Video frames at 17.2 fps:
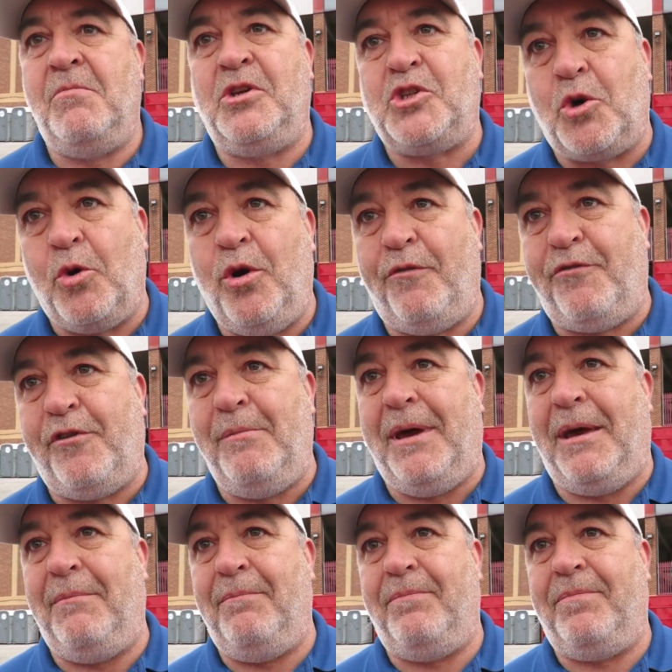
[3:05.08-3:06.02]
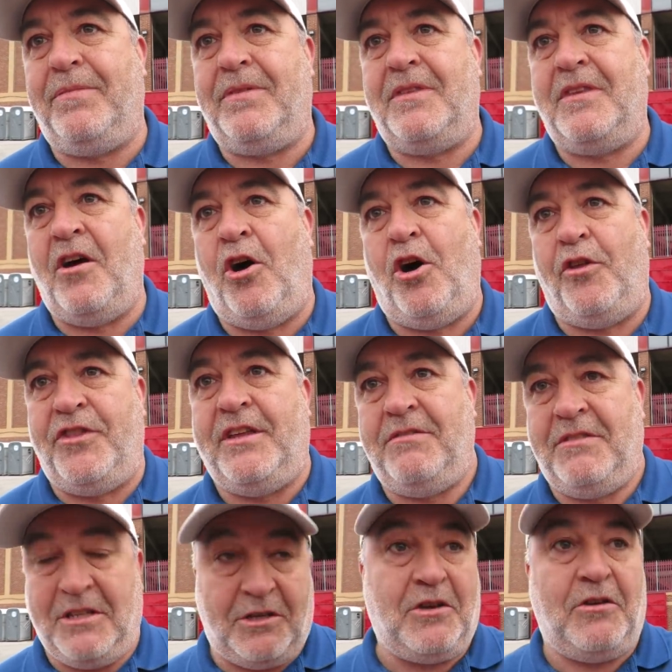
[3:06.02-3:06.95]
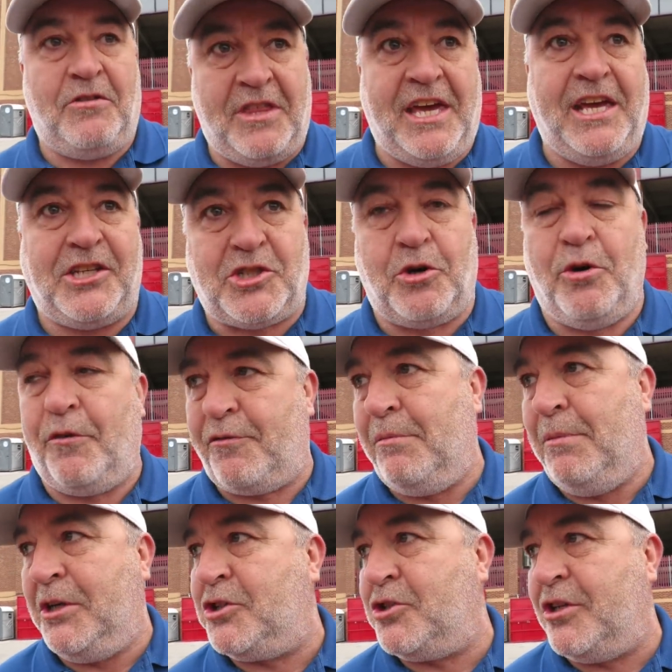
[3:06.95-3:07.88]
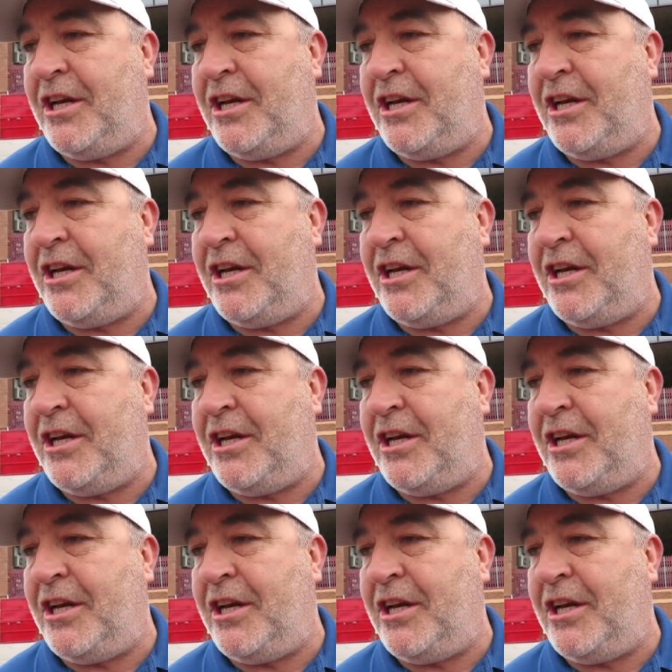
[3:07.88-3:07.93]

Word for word: we score from it. Or they score from it,